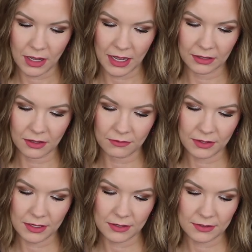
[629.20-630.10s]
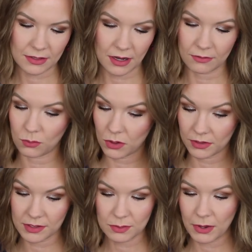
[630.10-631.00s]
I love these. I've worn
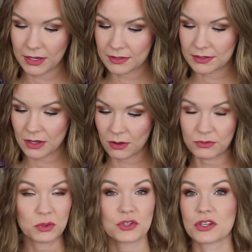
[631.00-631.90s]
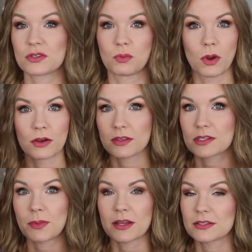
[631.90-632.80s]
this by itself. You could just wear
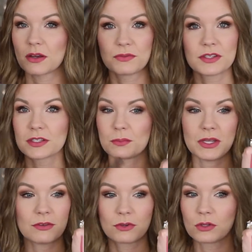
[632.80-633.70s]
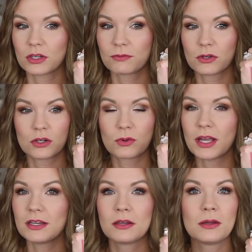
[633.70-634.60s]
this by itself. This could be if you're looking for a
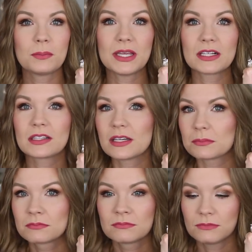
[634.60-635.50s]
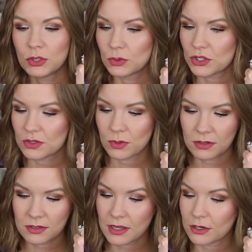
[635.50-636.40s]
great pink lip, you could just wear
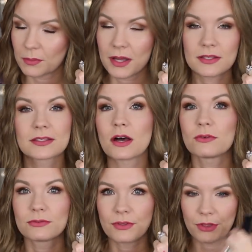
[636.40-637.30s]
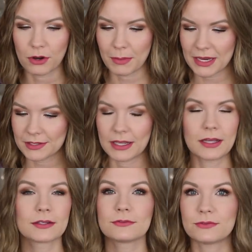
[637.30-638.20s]
this liner by itself. They're
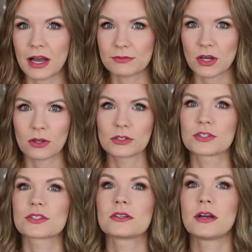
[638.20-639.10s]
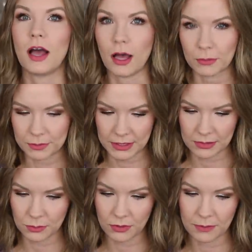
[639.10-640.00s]
amazing, $5. I'm
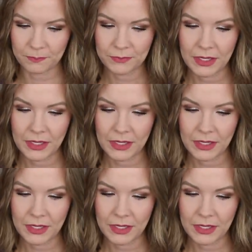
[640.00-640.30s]
obsessed with them.